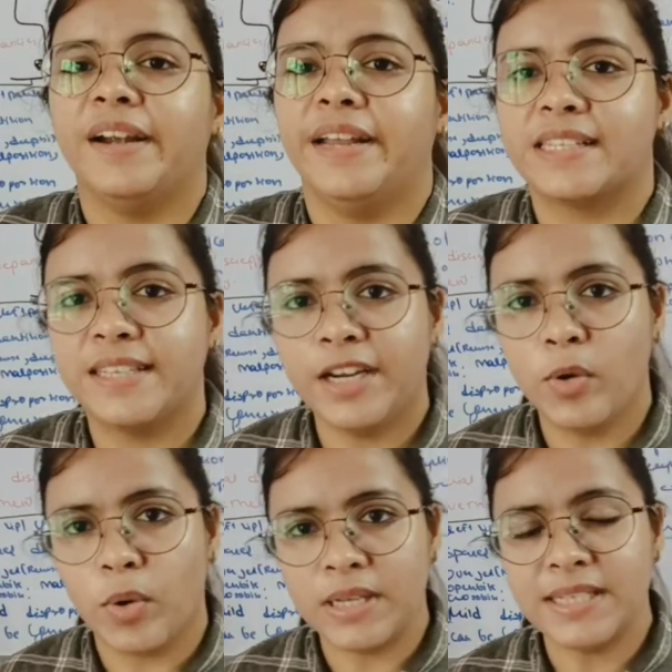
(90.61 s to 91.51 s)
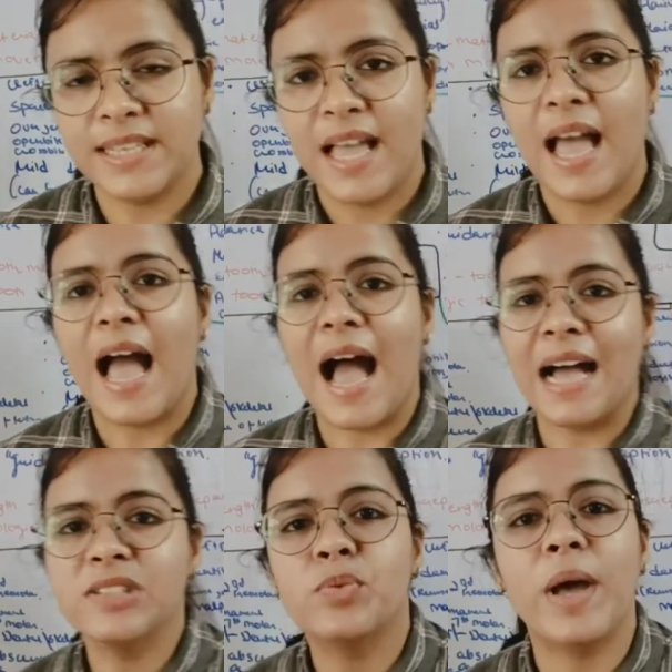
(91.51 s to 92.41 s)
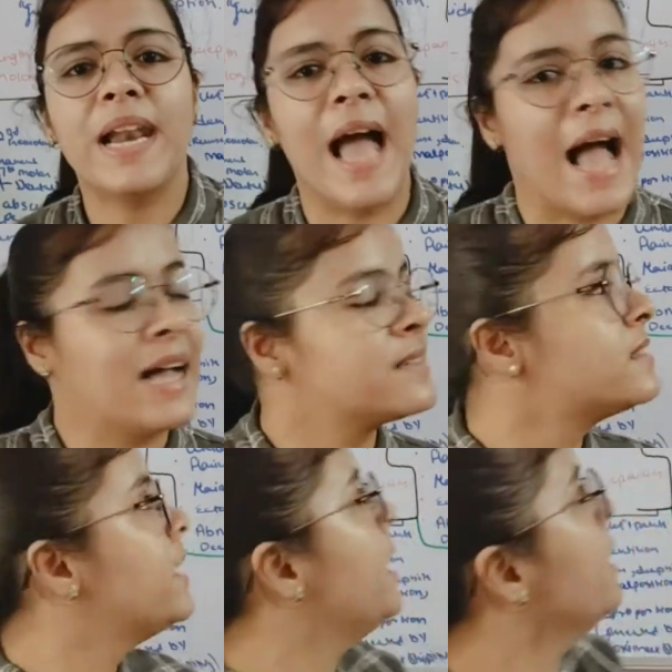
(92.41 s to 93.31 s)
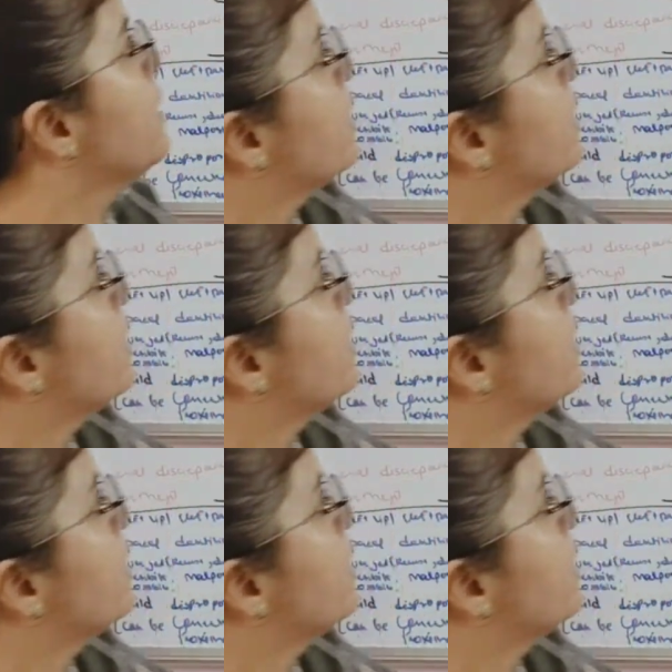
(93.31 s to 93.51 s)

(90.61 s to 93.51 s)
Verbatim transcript: deciduous as well as the